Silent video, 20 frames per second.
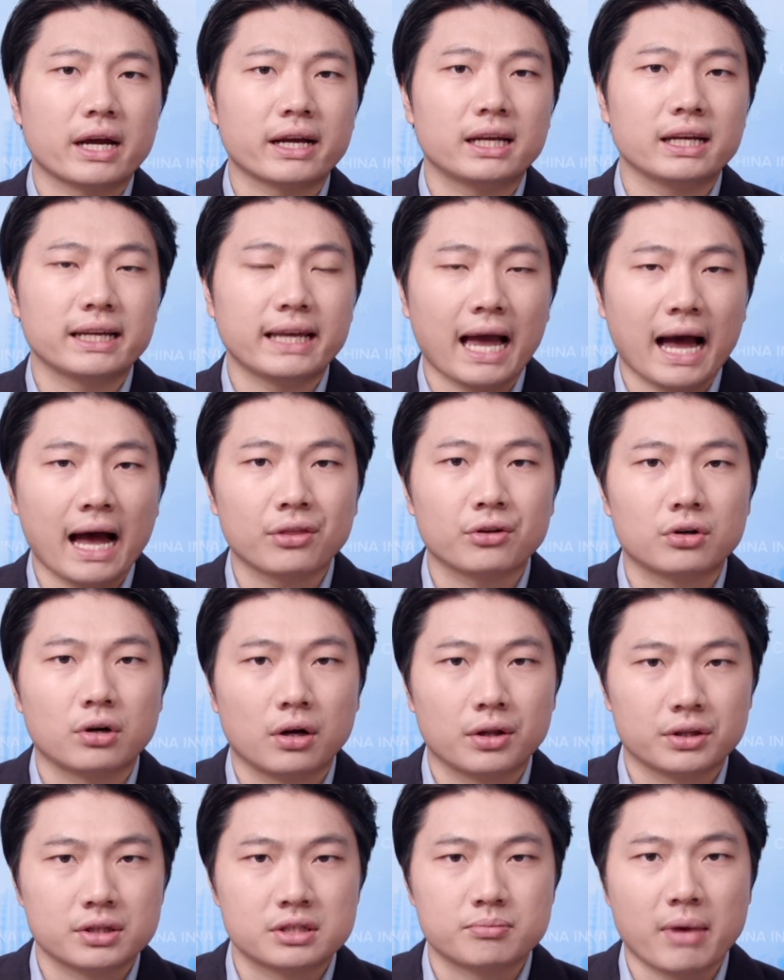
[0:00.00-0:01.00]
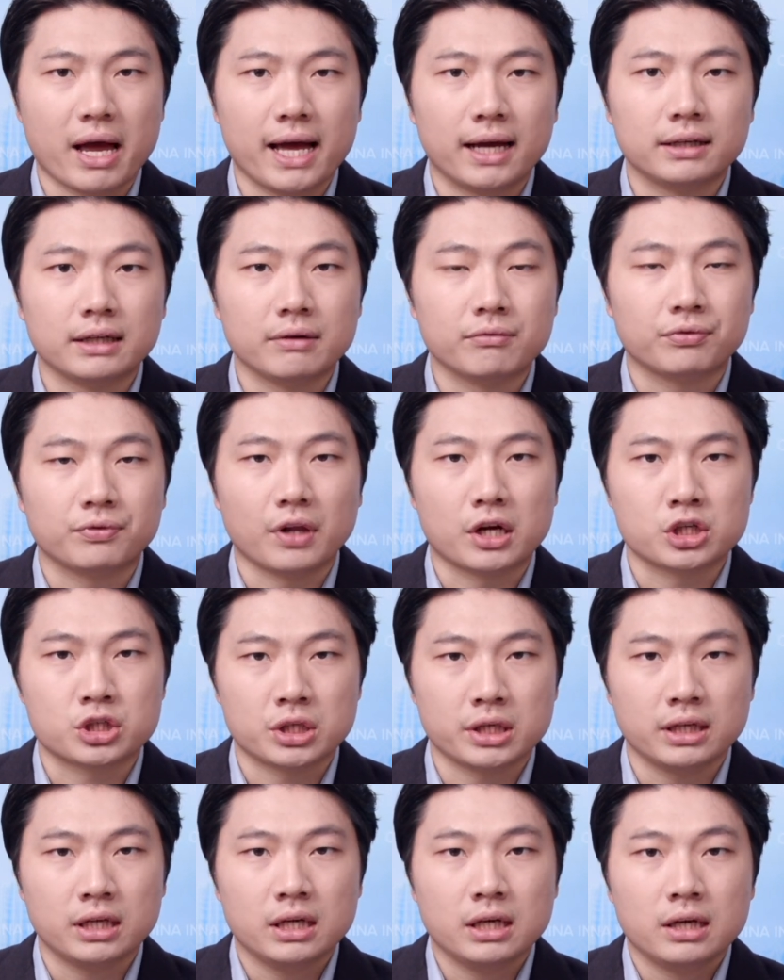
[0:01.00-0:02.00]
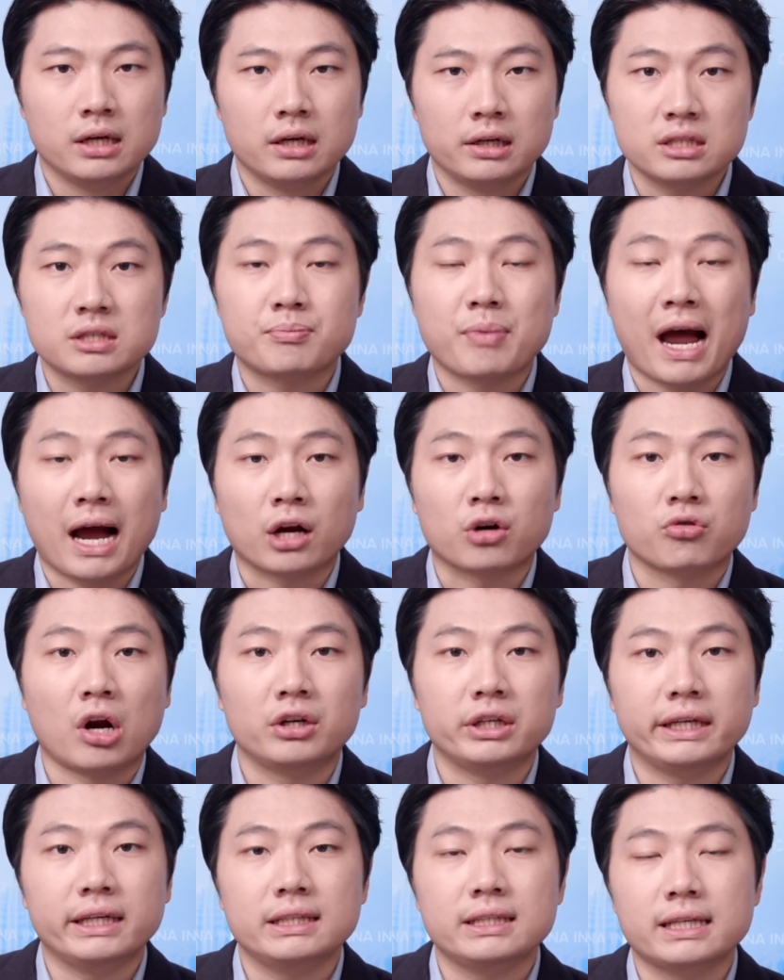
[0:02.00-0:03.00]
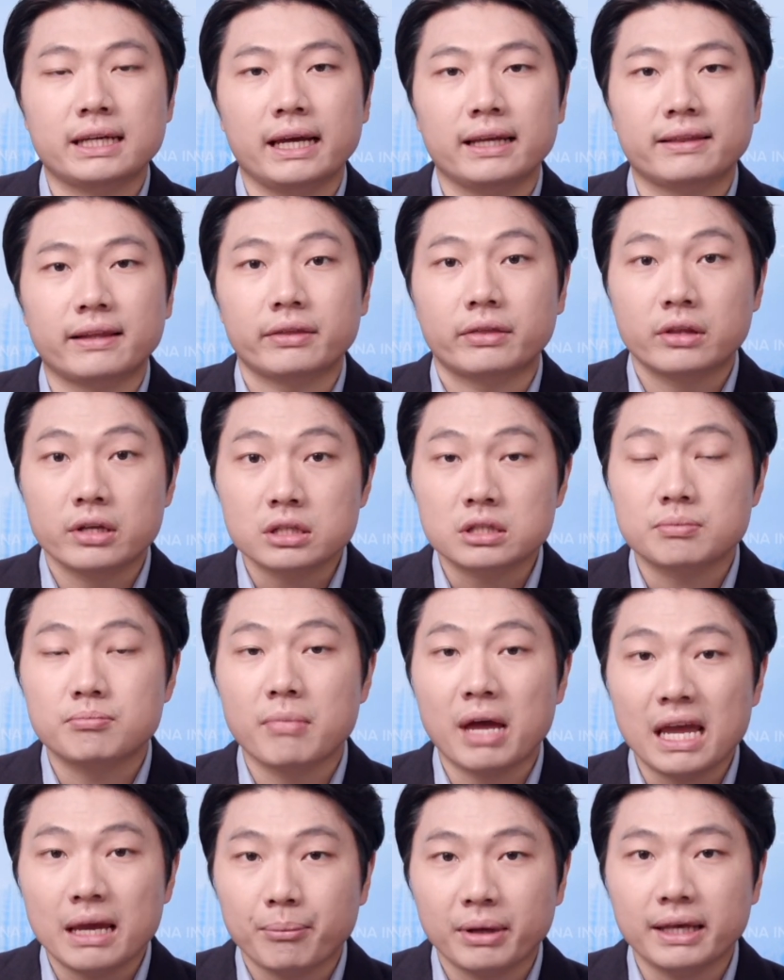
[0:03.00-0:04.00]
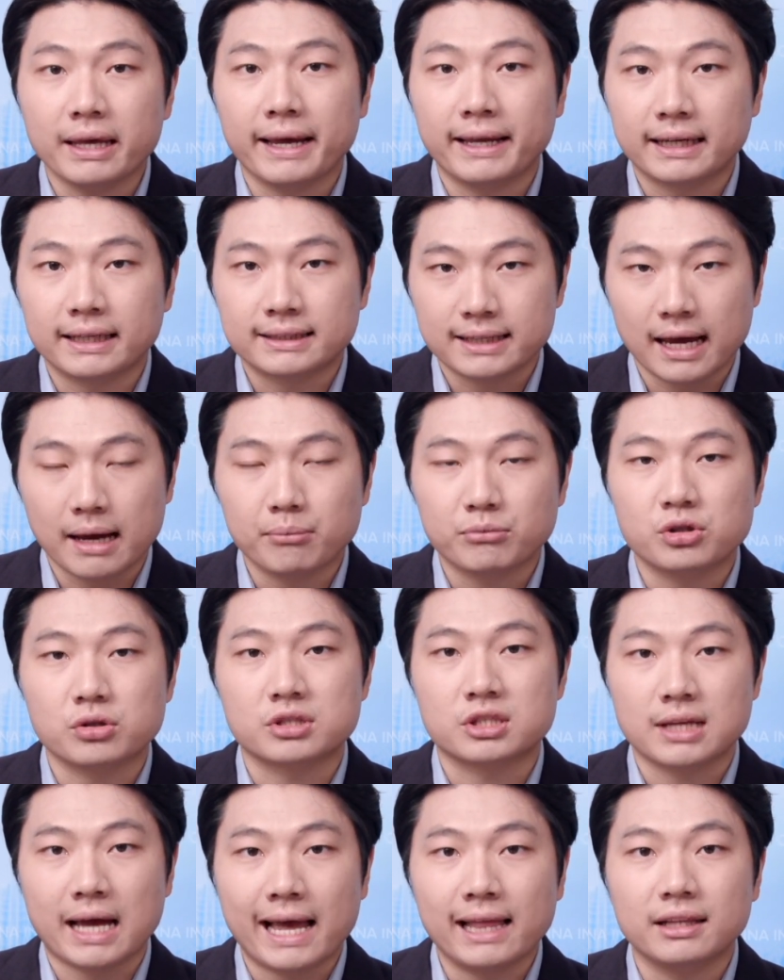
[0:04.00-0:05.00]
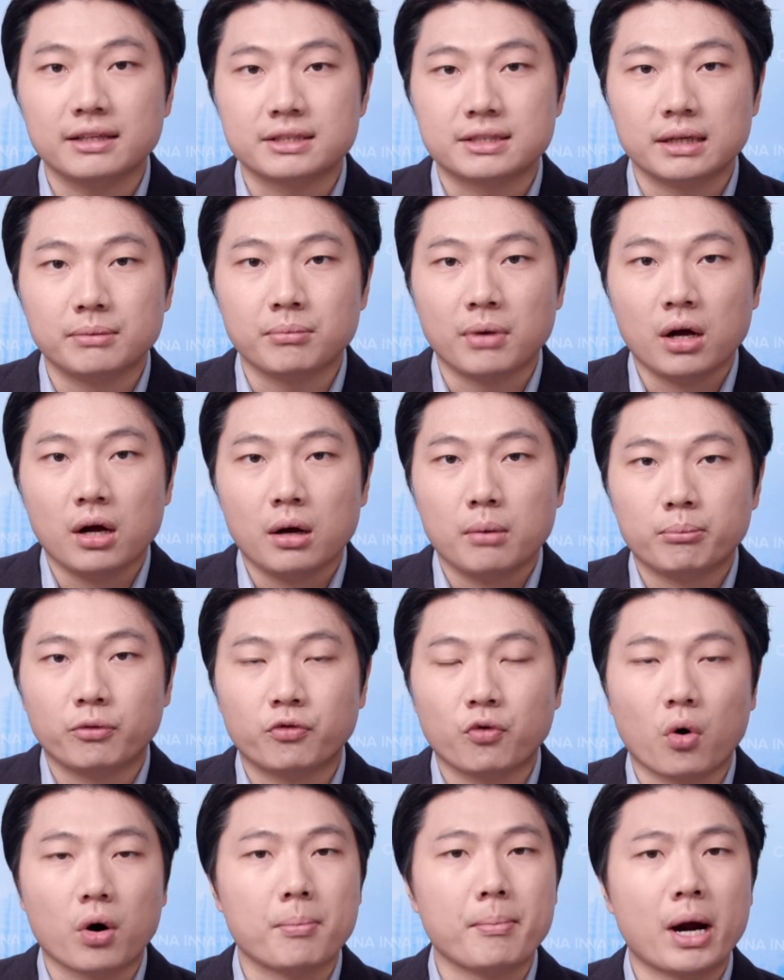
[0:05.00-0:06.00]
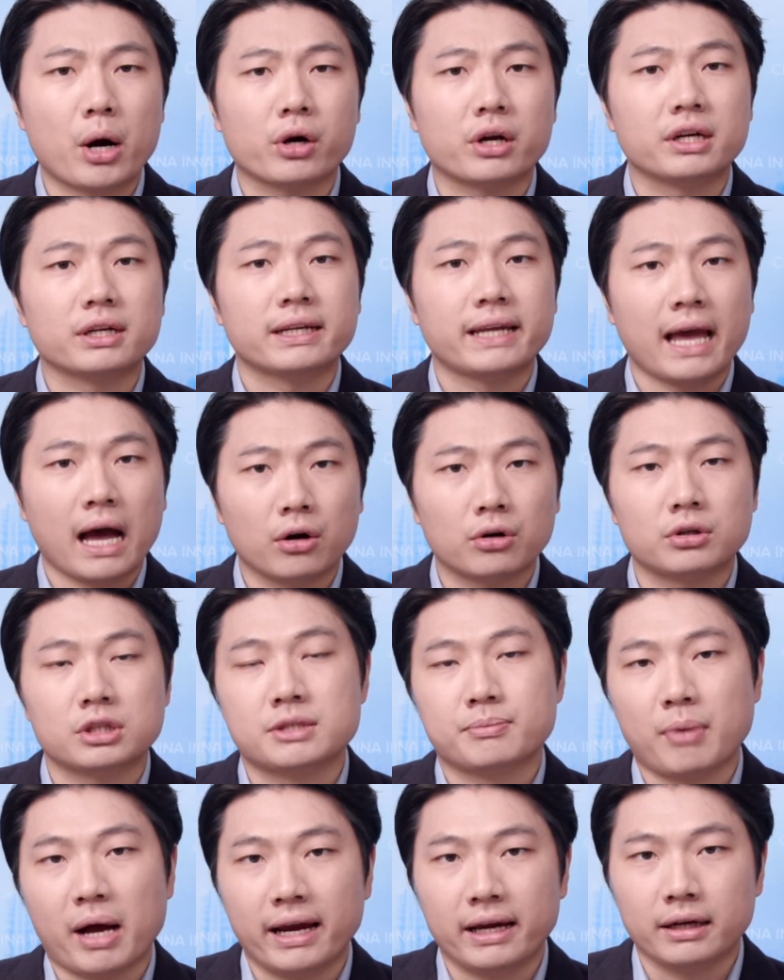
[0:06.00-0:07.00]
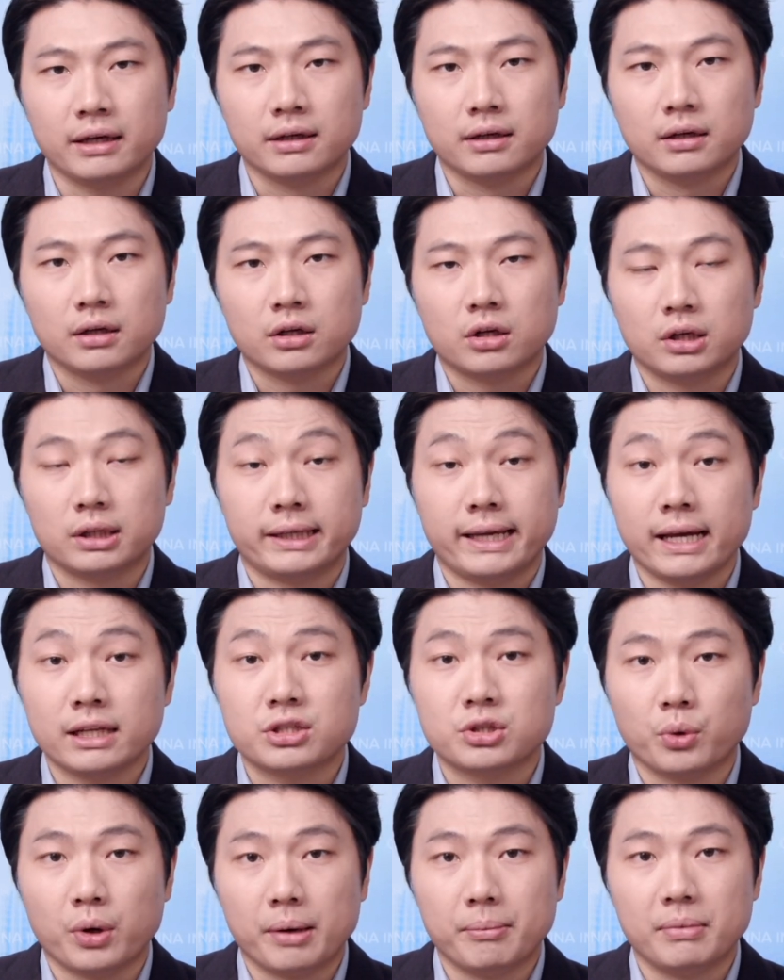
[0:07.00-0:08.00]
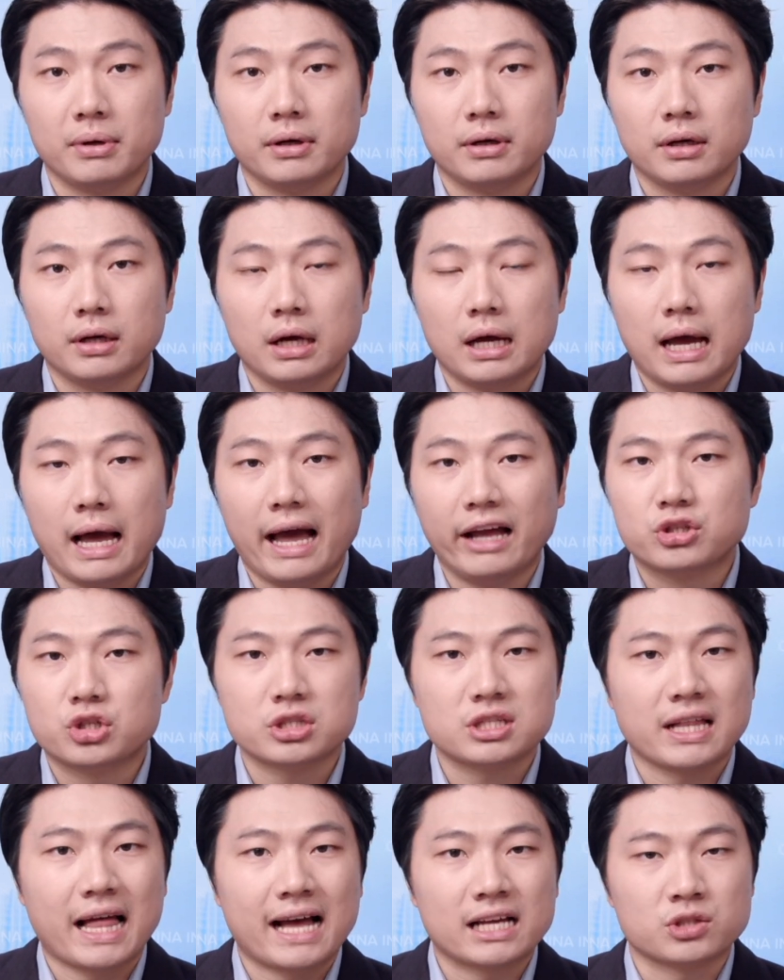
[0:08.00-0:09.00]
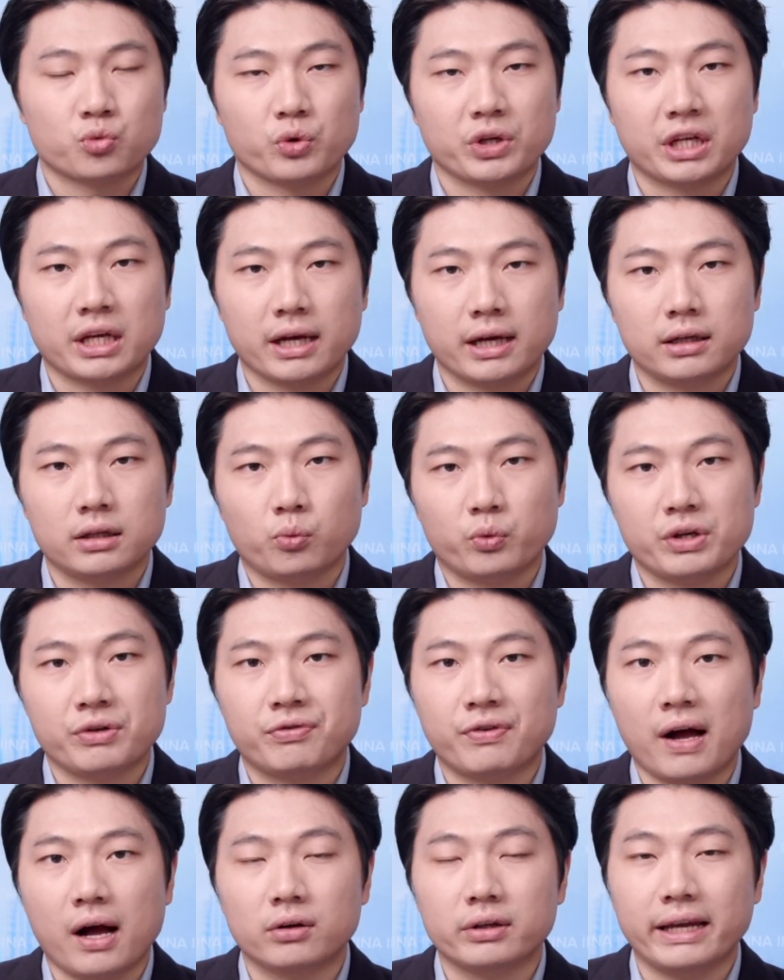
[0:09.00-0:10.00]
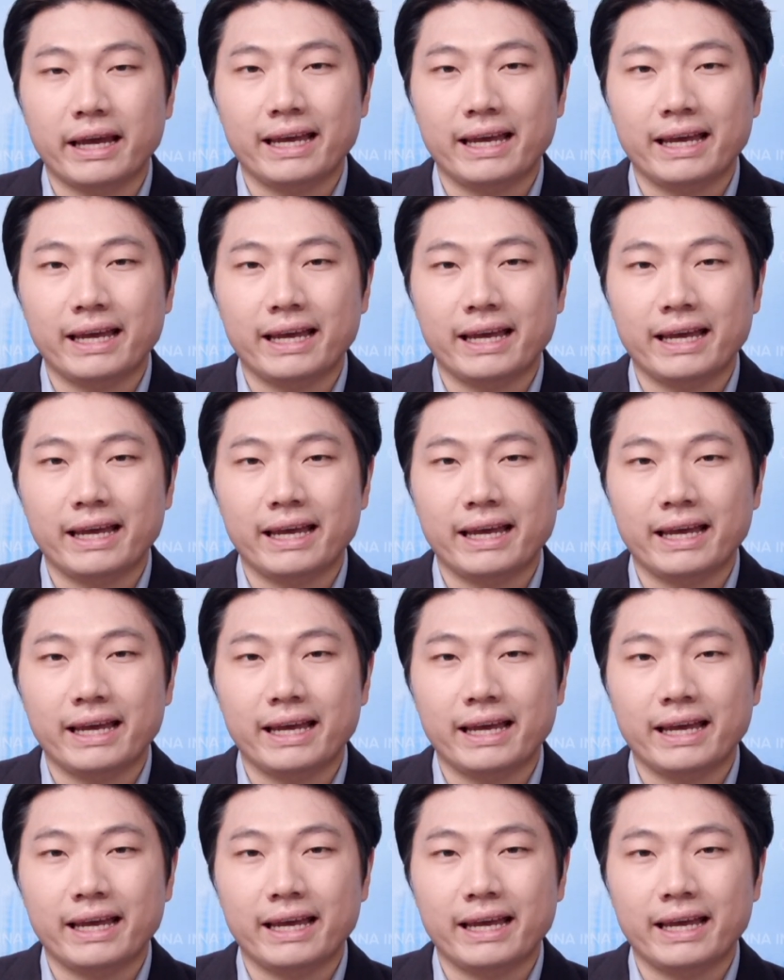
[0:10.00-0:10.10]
I can gather on this man in Flushing, his background indicate that this may be an attempt to silence him before American counter-spying could get to him. And just last weekend, we found